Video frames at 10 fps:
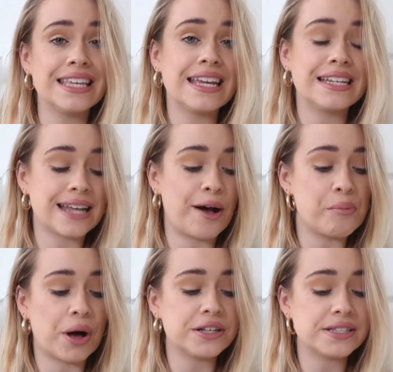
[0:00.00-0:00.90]
the
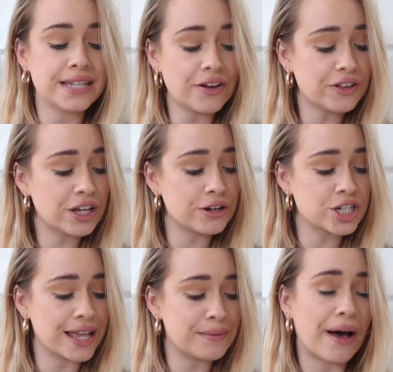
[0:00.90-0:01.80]
down bar, so definitely go
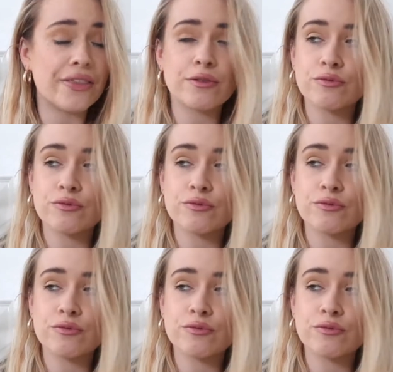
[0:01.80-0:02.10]
and check them out. They're